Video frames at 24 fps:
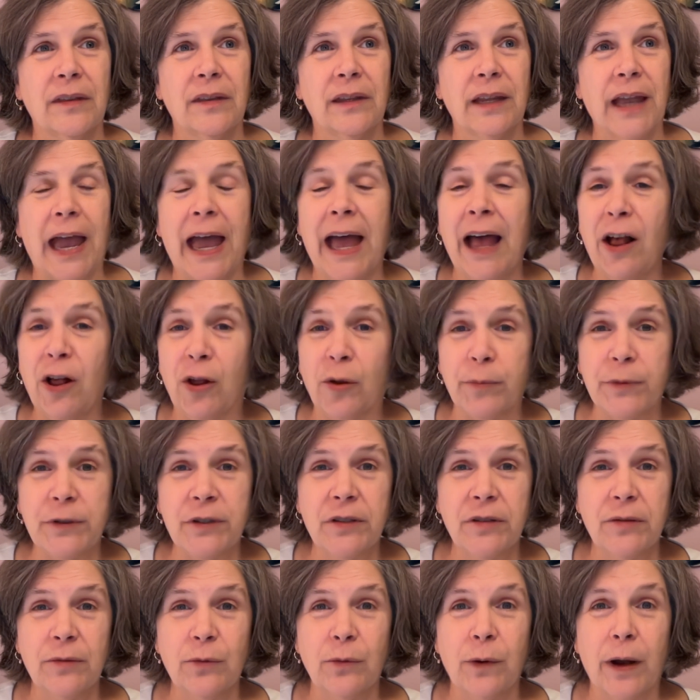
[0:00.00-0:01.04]

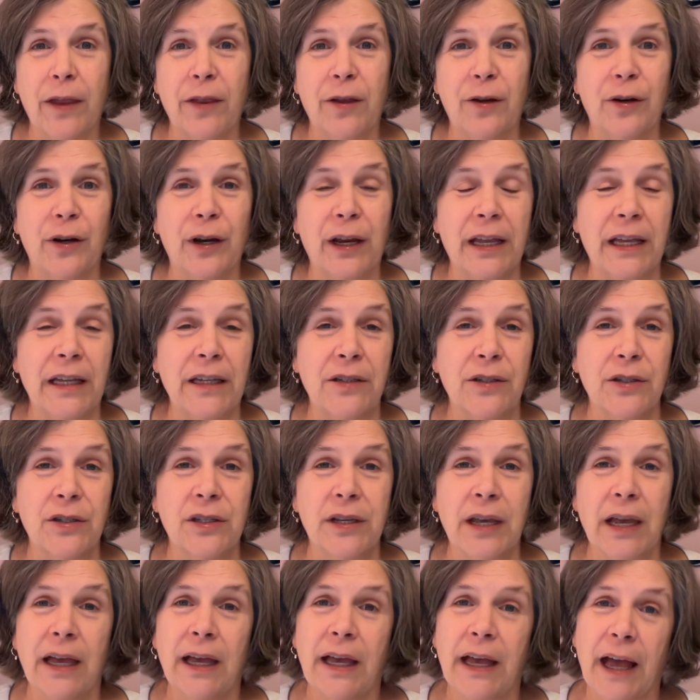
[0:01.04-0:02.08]
helps, whether it's
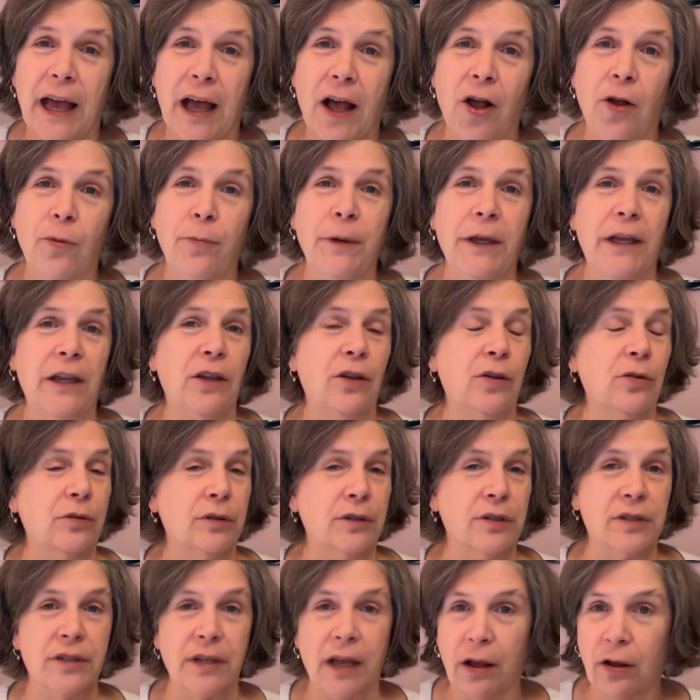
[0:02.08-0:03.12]
helping
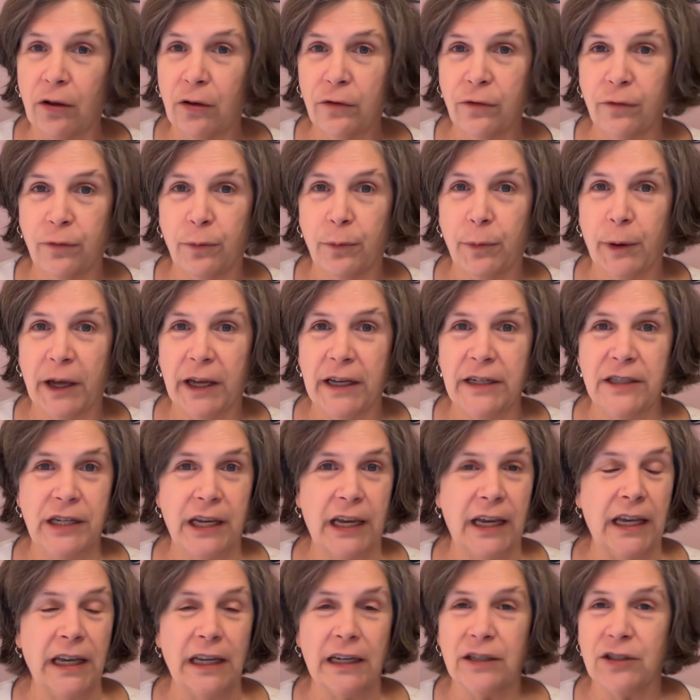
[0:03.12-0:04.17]
yourself by
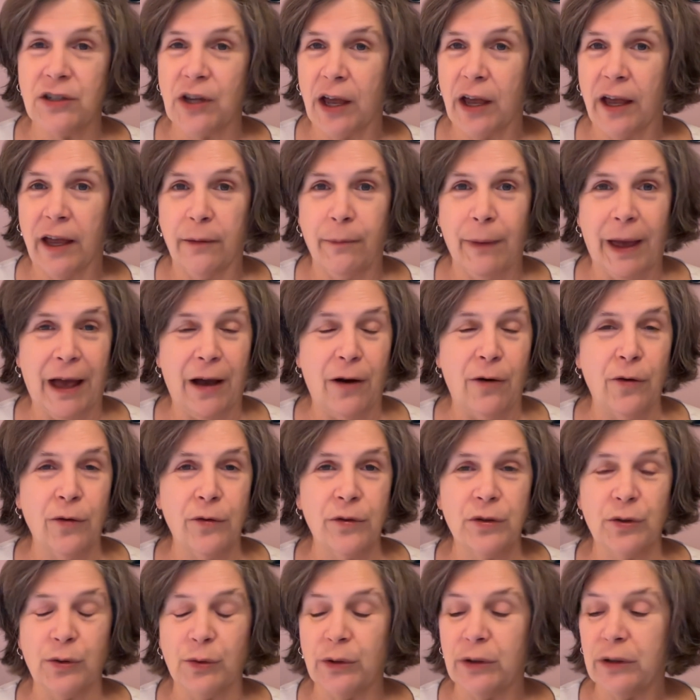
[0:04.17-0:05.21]
taking time
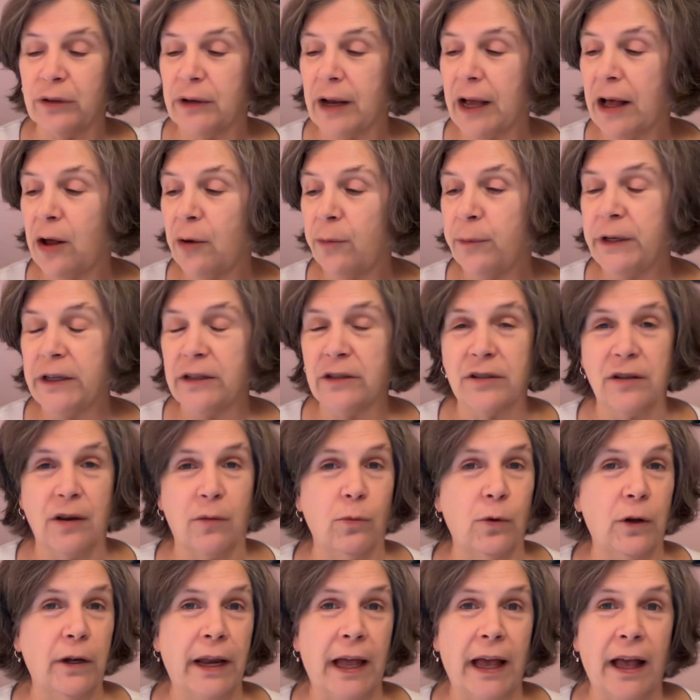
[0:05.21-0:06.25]
out, or helping
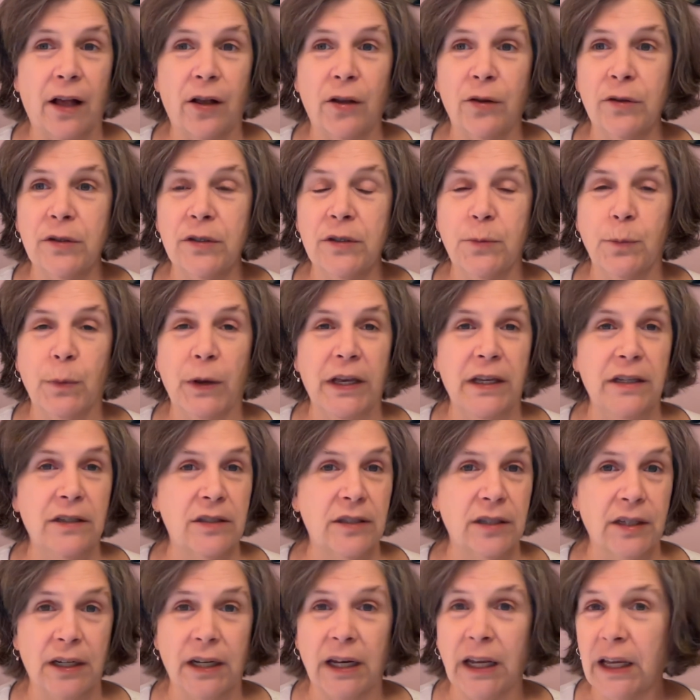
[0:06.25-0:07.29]
someone else by
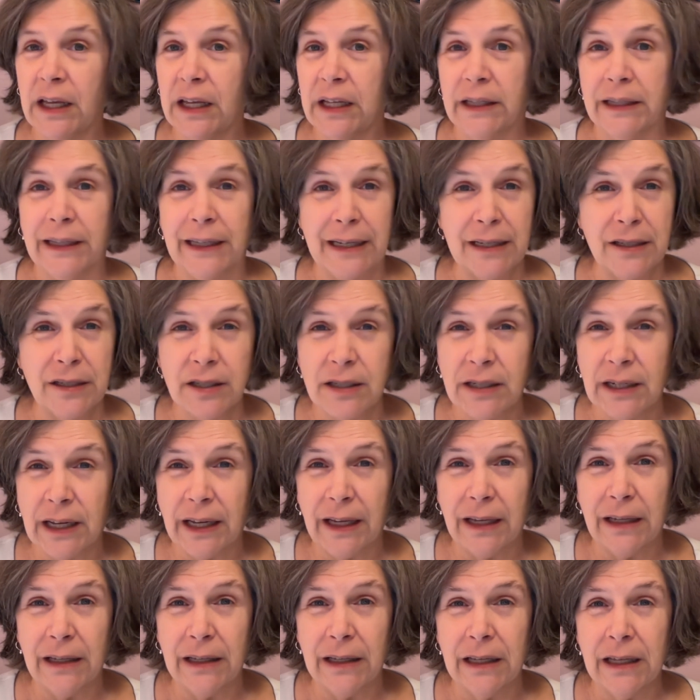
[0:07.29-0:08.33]
sitting and
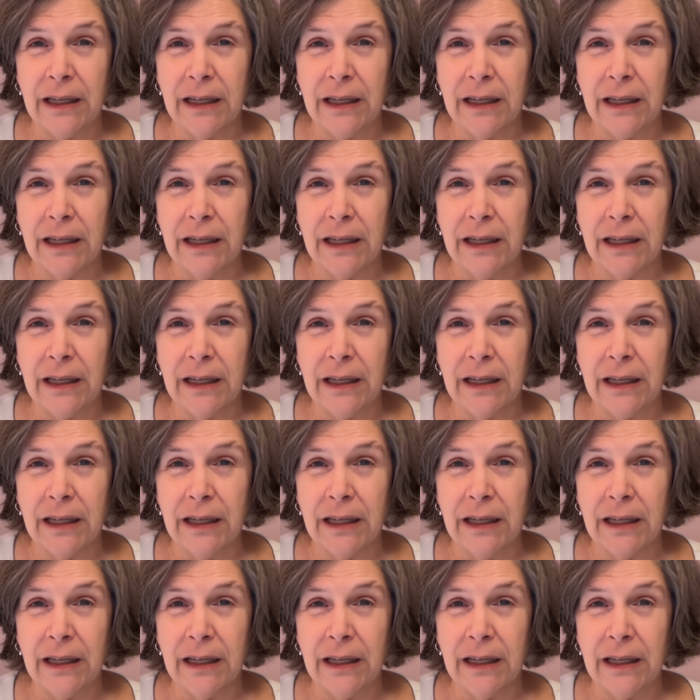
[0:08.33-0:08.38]
listening,